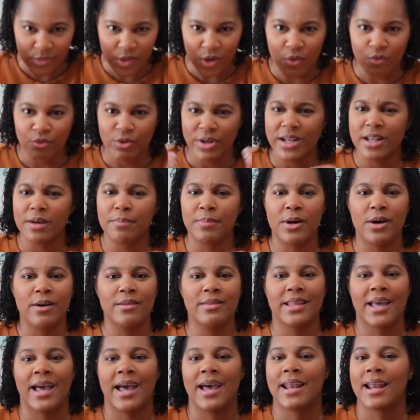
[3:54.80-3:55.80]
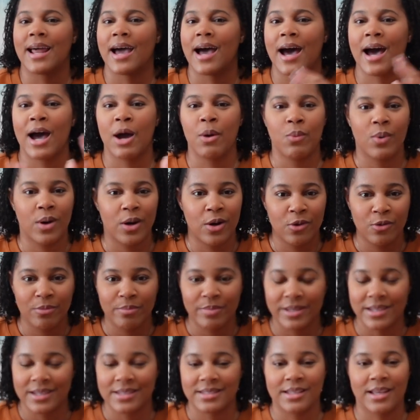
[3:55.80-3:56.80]
Read up on that. I won't
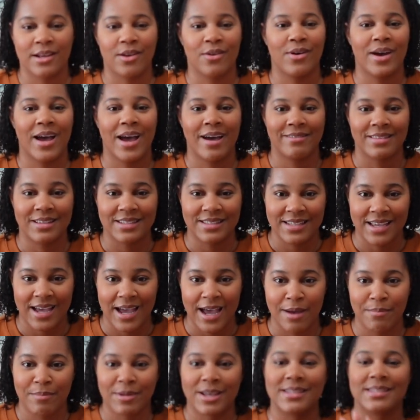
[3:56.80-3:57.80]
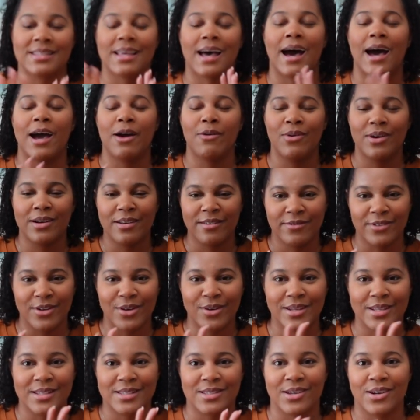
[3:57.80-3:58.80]
because I don't have the time, because I want to
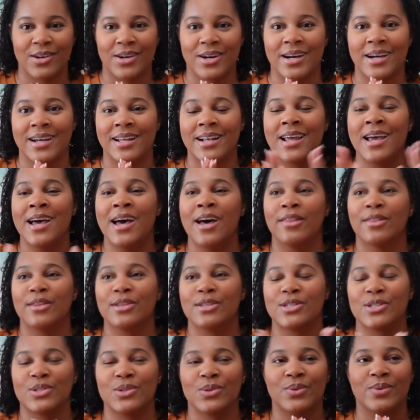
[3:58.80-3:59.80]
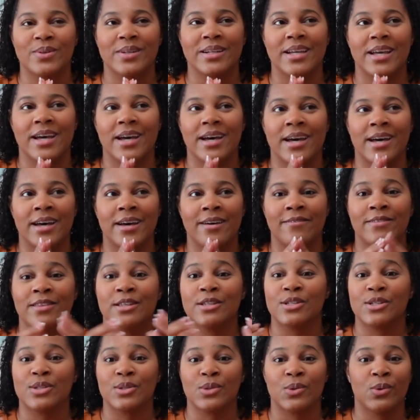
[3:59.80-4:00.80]
focus on the story of
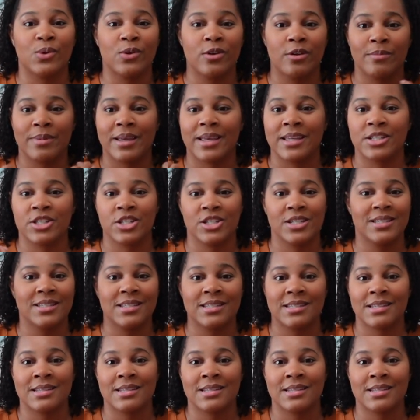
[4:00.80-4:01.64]
the storm and Jesus